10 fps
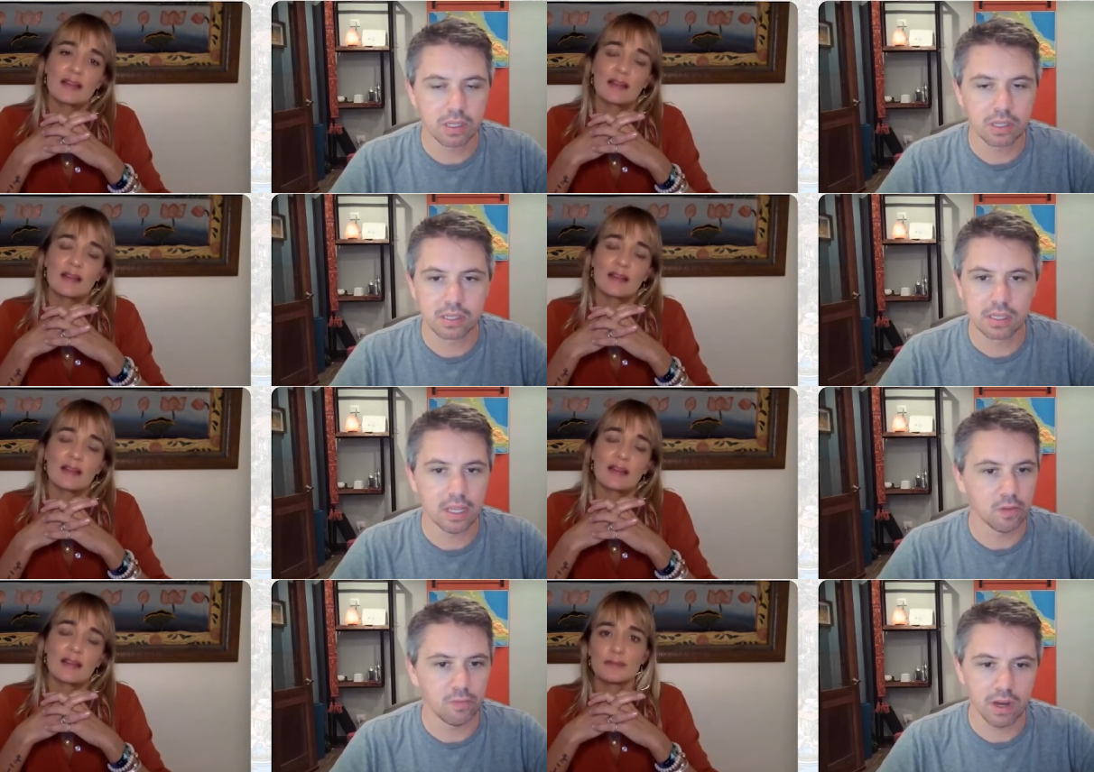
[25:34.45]
Speaker 1: because it's
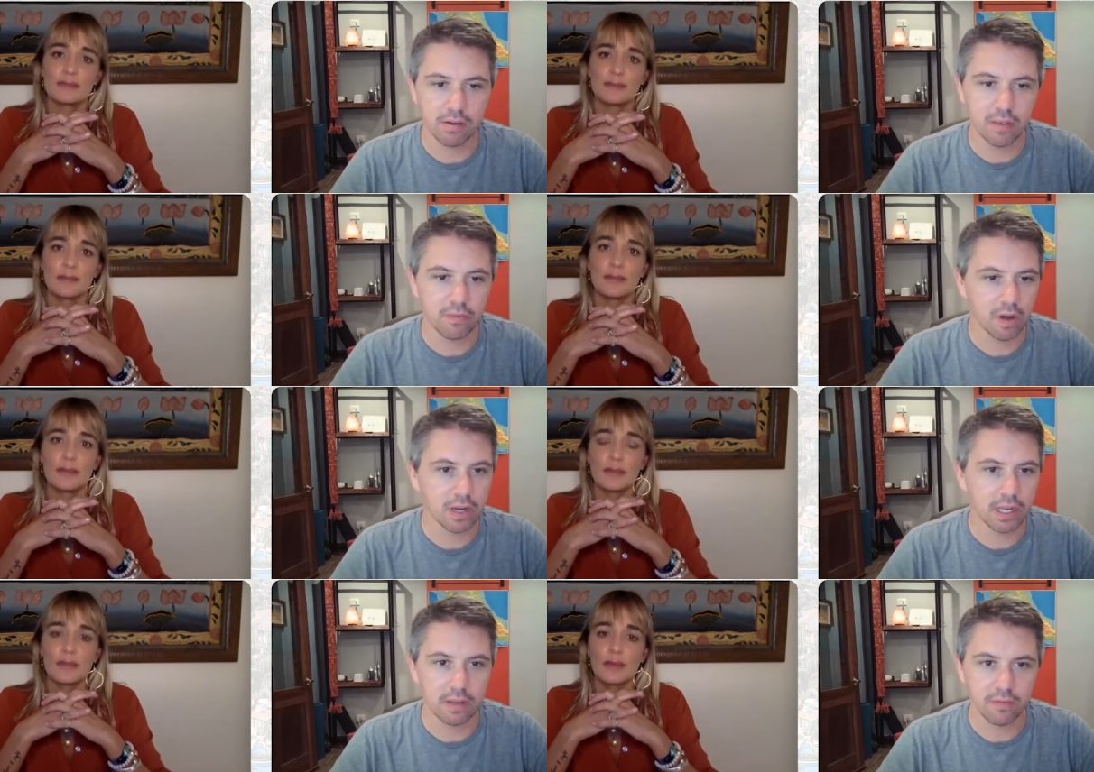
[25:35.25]
it's very
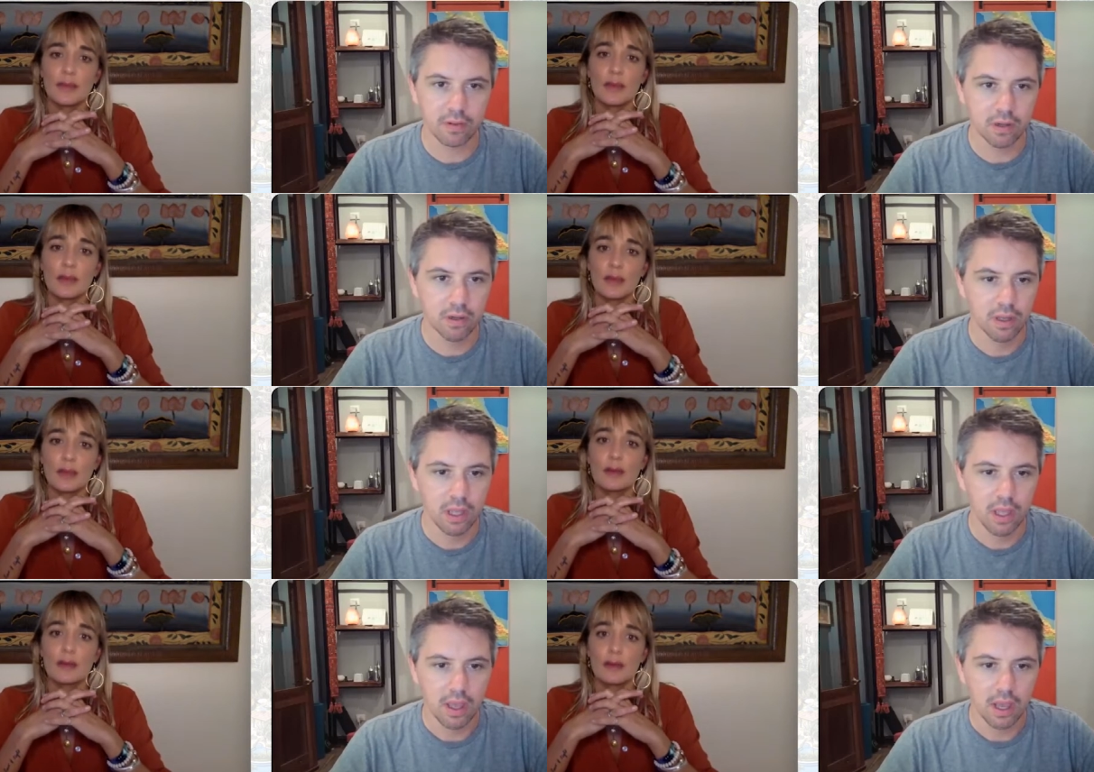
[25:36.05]
very different
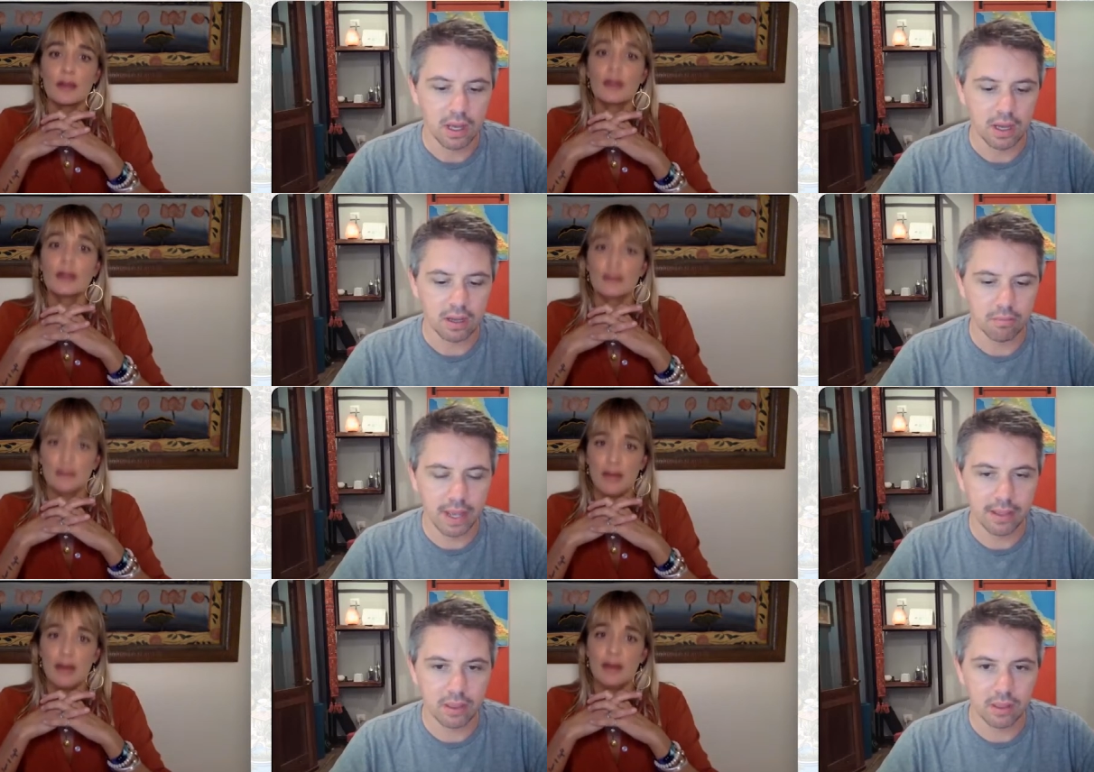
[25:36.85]
um,
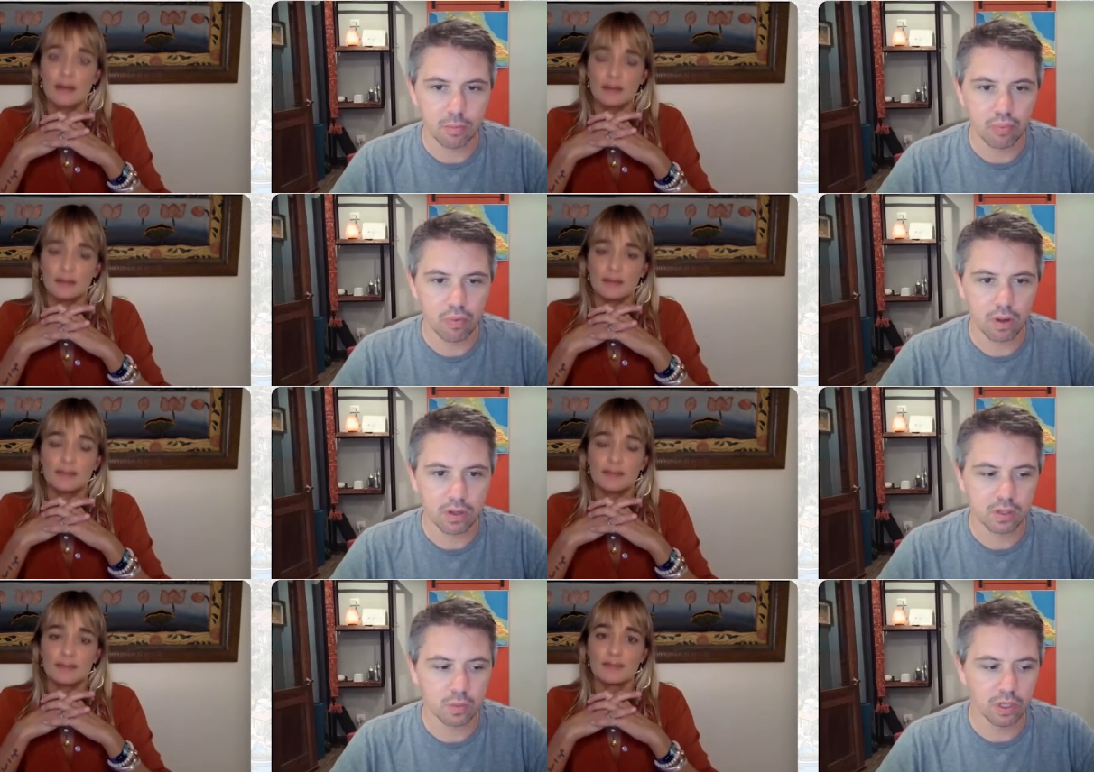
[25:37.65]
yeah. and the
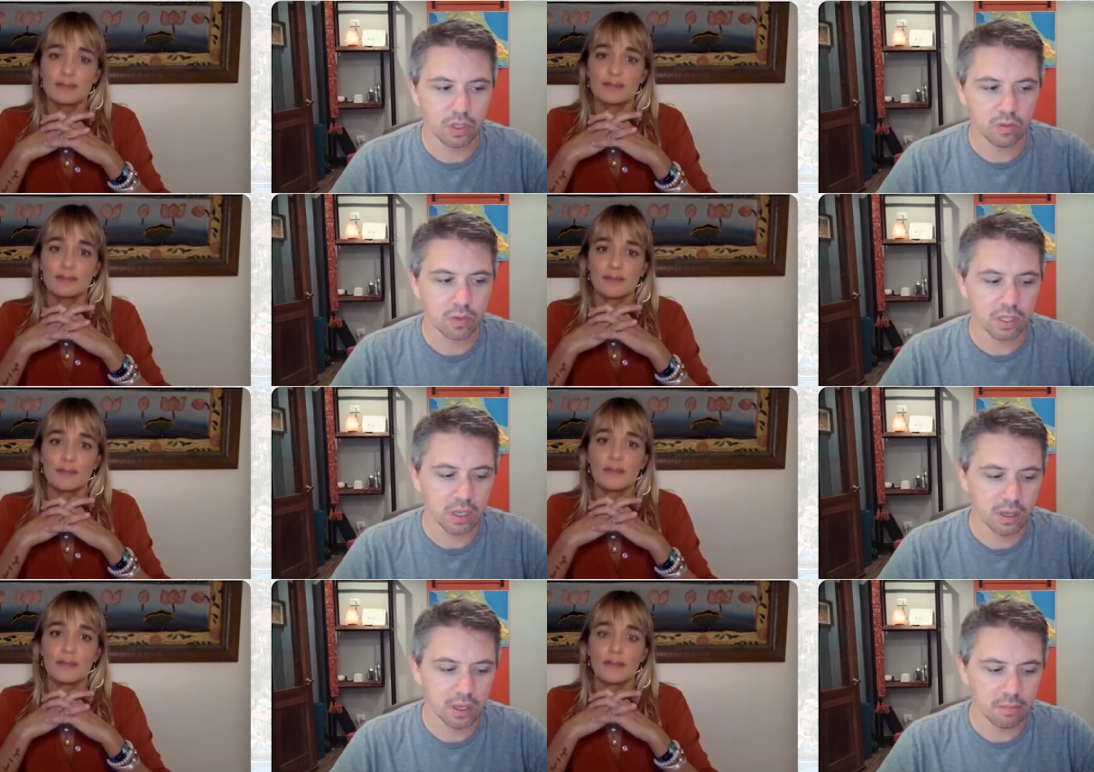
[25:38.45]
products that we use
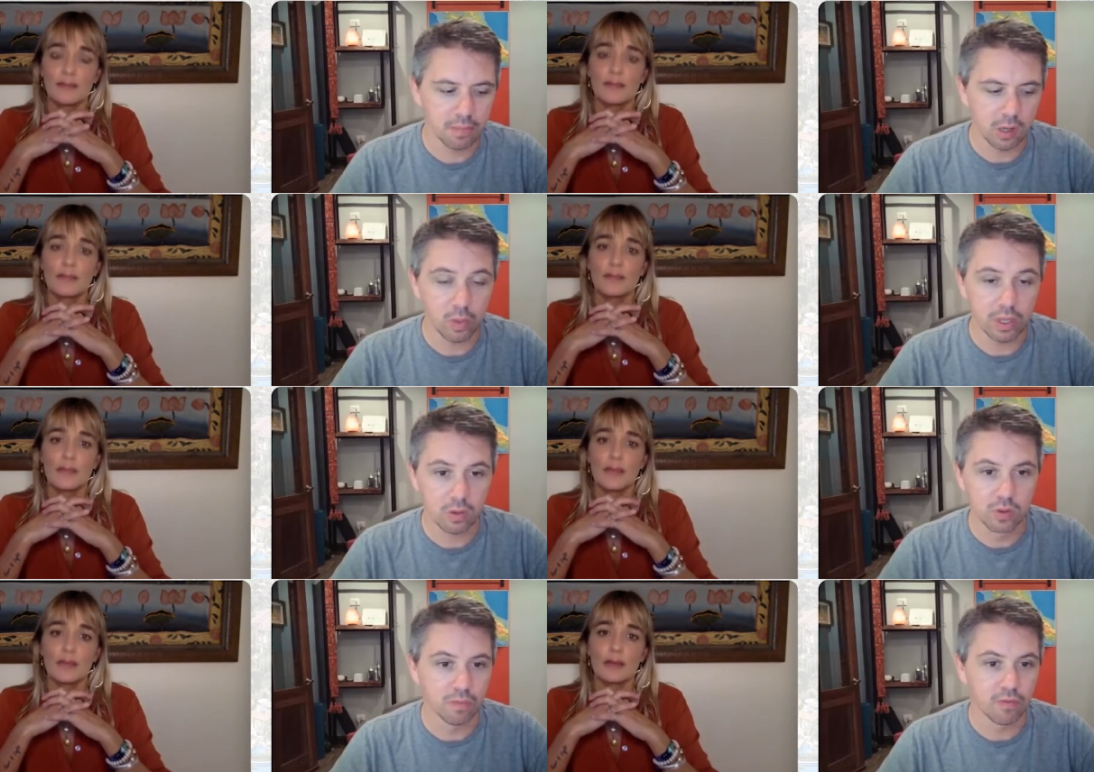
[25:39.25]
here you know we
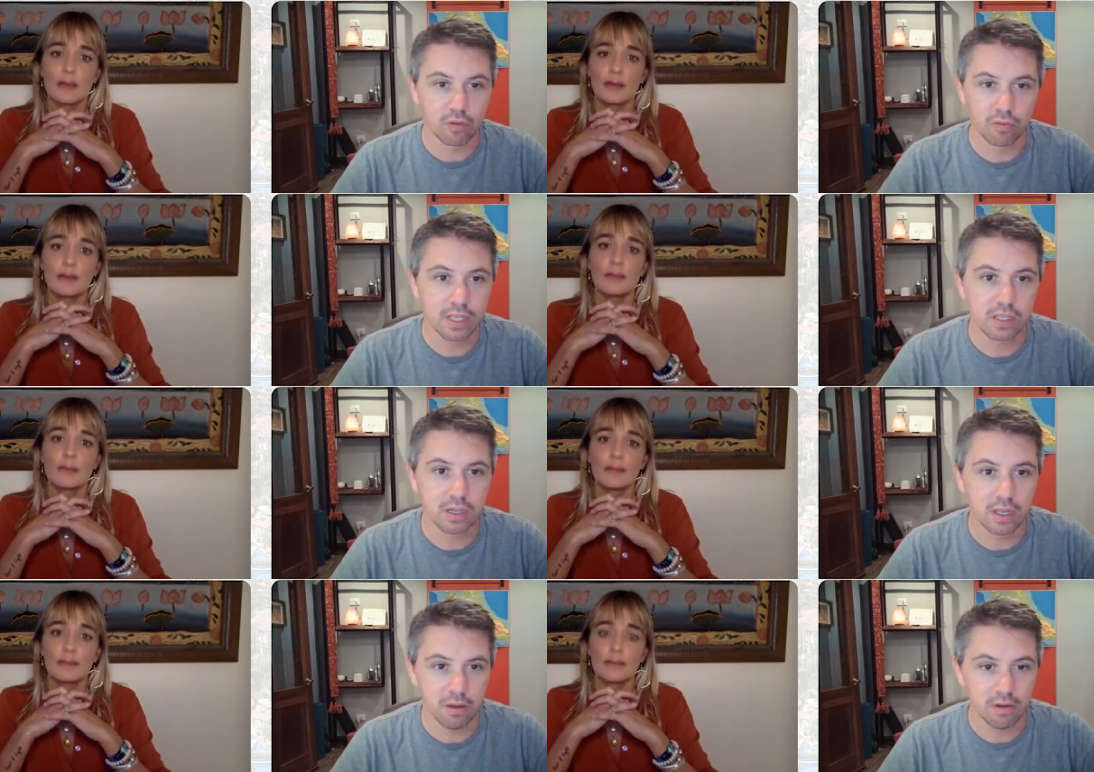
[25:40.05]
use them for a
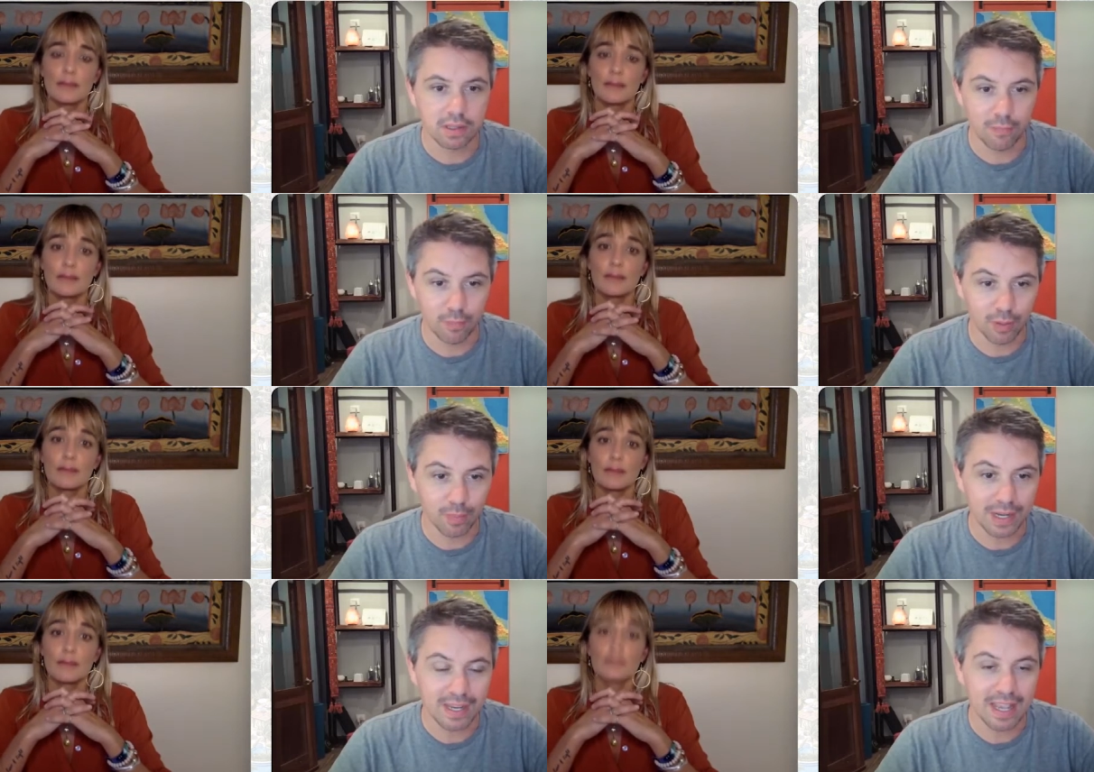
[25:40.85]
reason here and they've probably
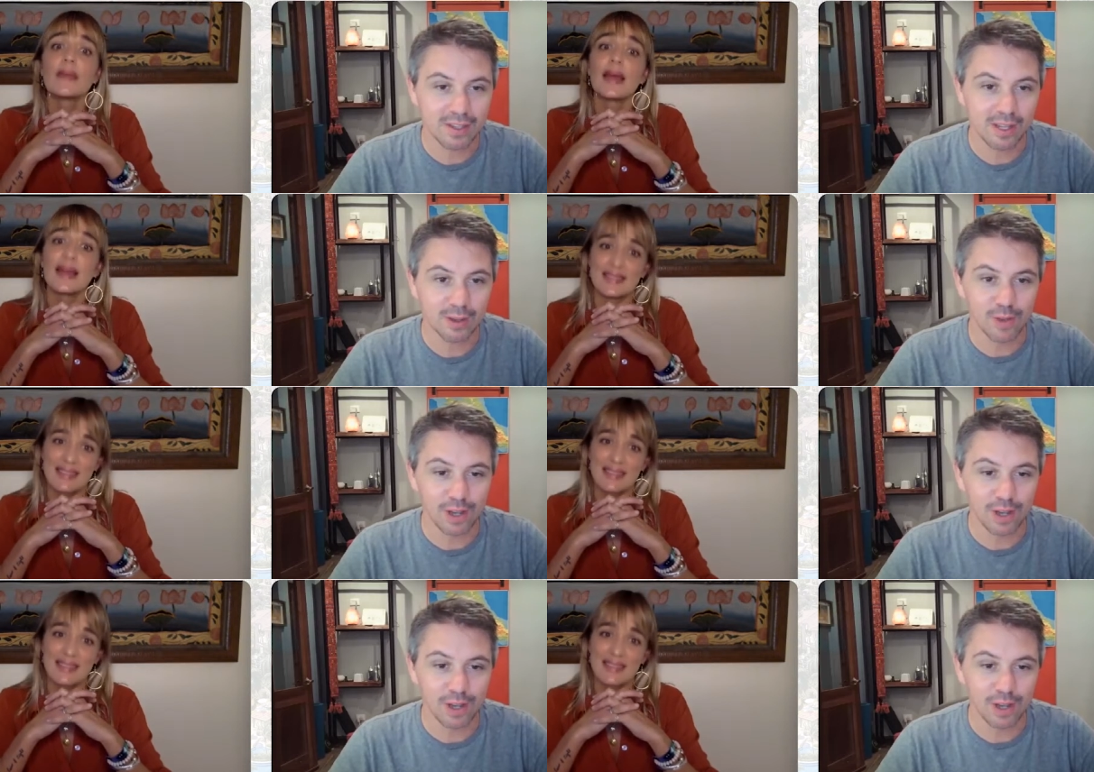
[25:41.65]
been tested over